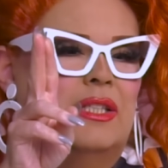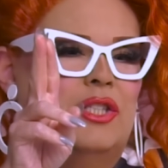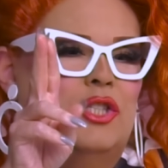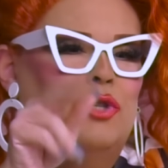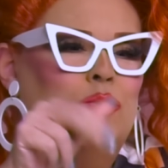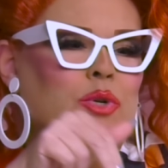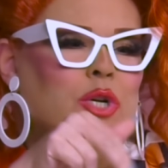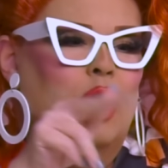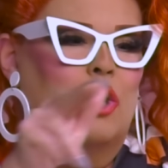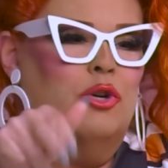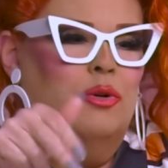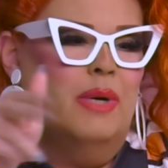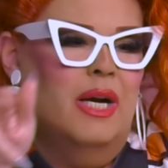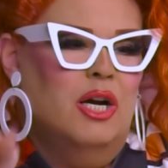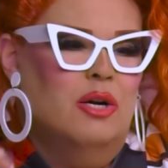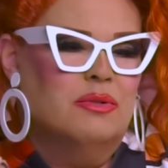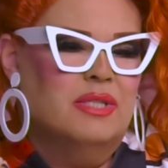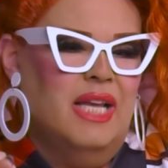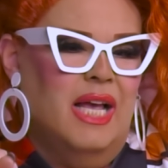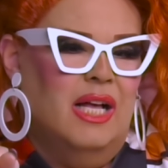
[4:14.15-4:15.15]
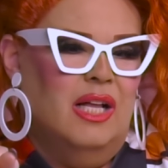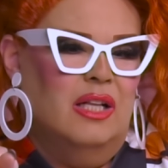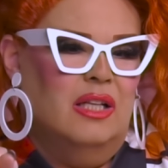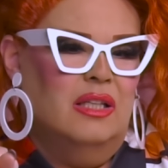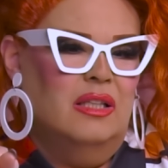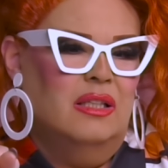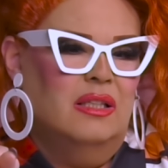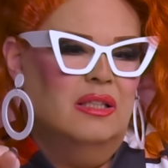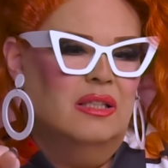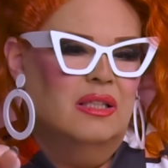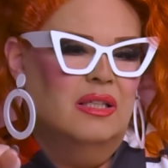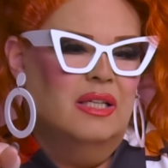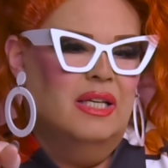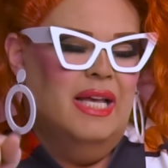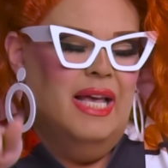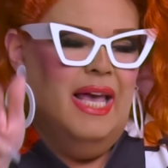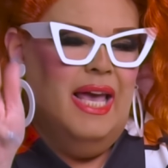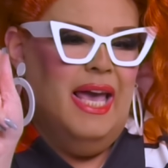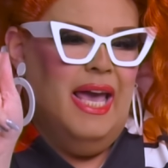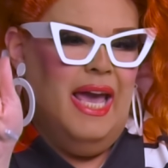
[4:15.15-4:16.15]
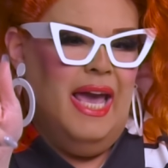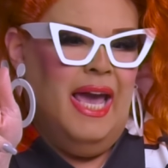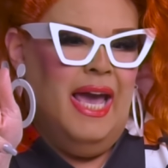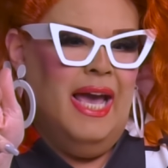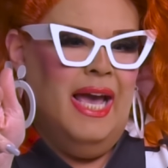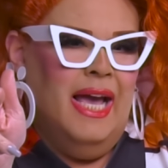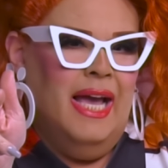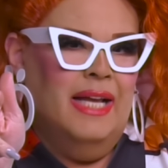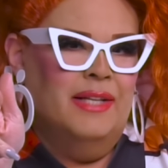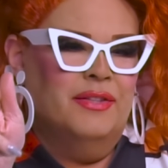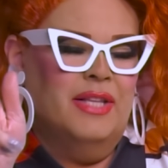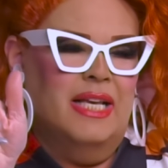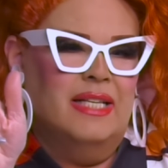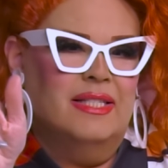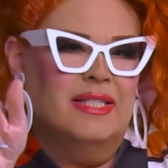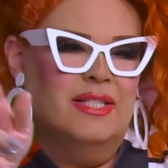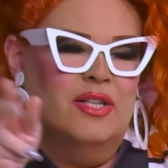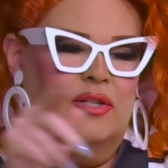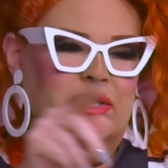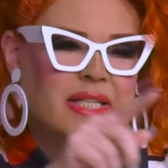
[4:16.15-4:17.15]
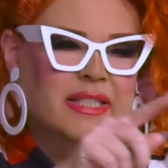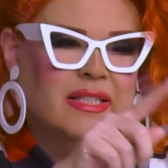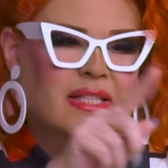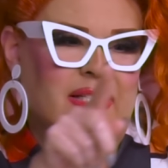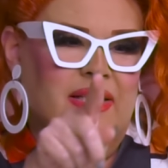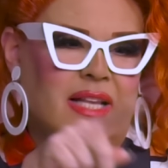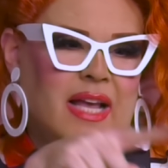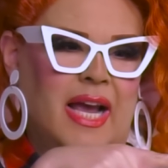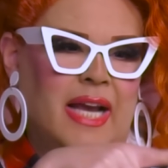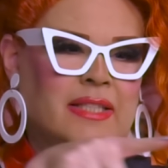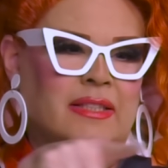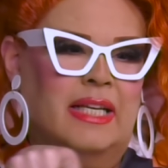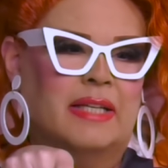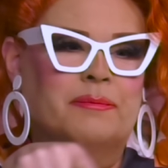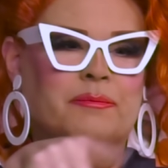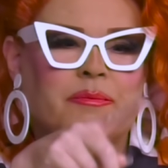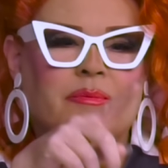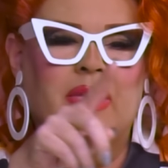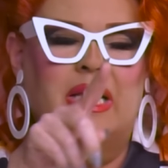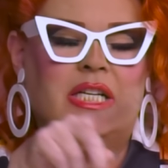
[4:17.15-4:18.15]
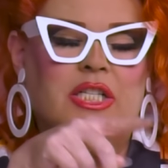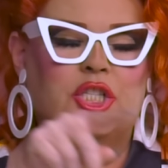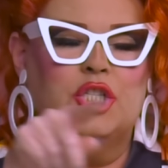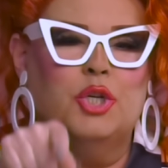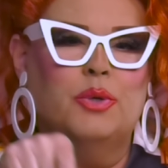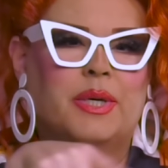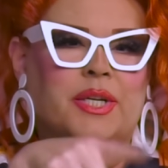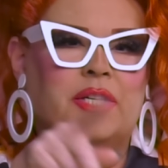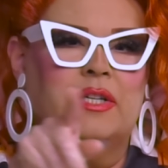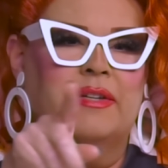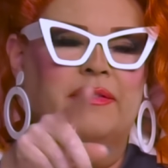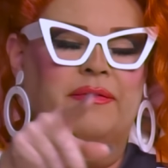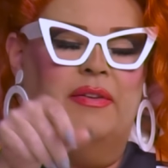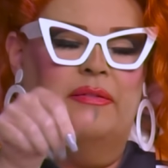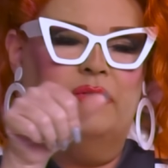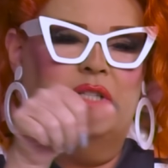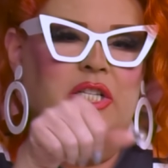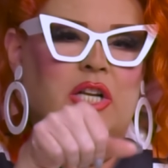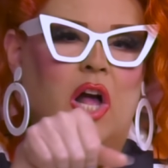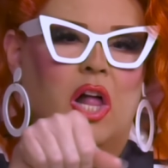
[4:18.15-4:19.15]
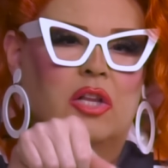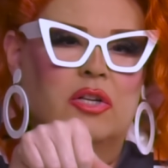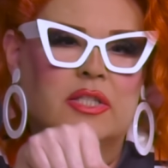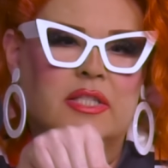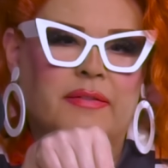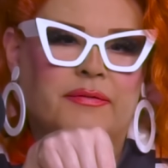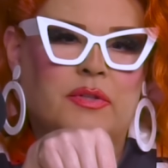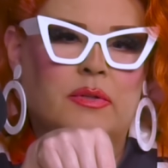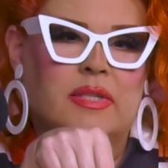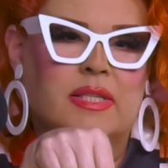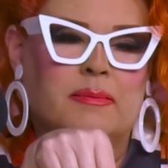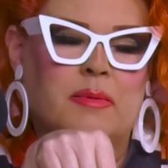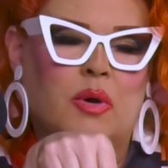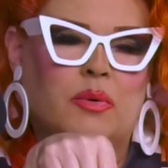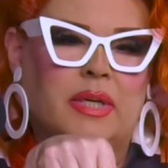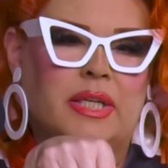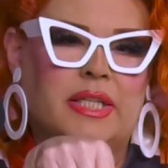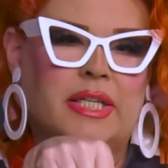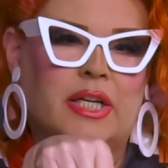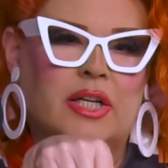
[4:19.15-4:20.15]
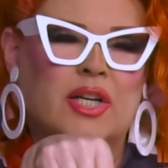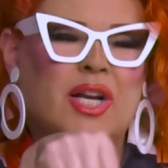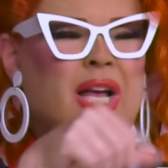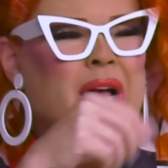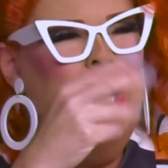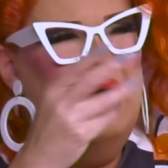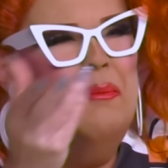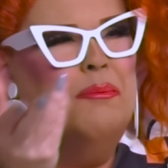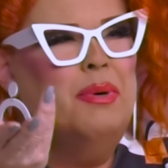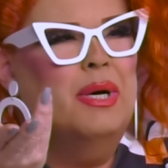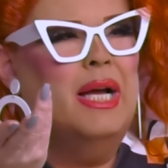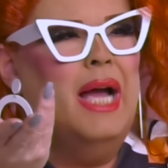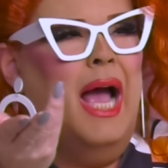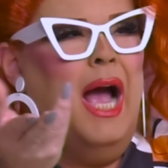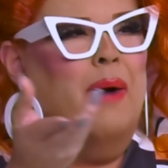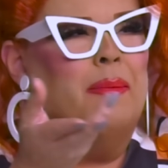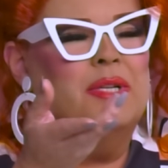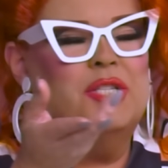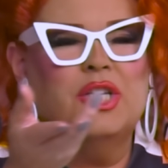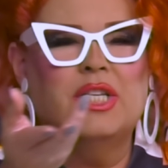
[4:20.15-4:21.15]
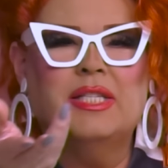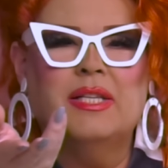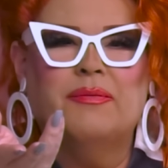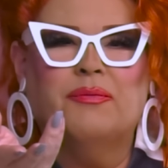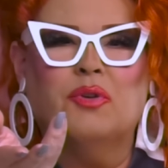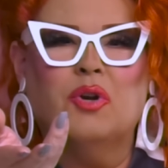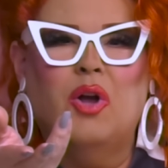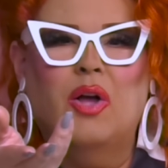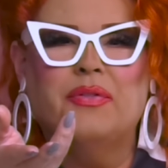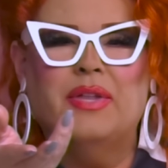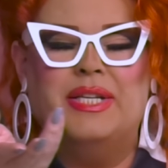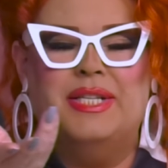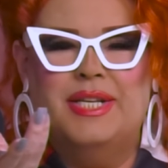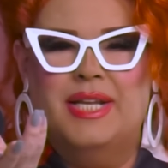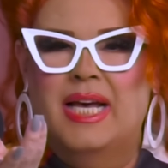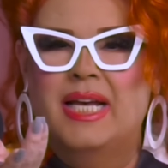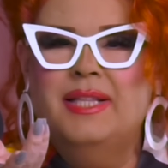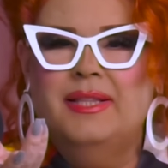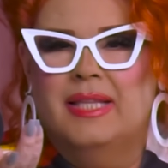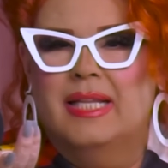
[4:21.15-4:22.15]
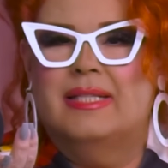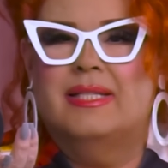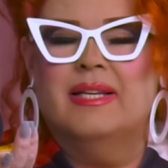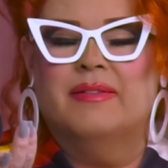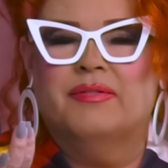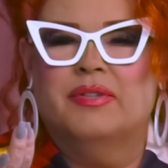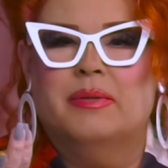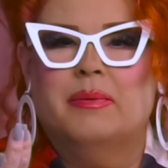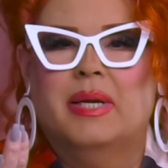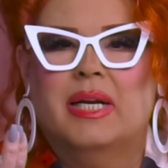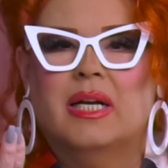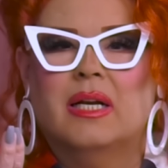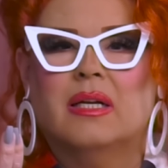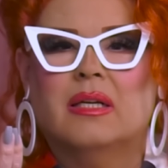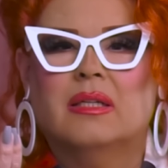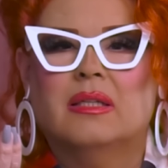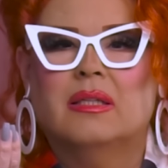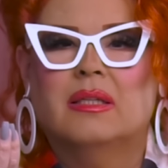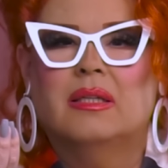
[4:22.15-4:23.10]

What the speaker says: you go to a hotel and there's like the sign like, $250 if you smoke in here. But how much is it for all the nut that's everywhere?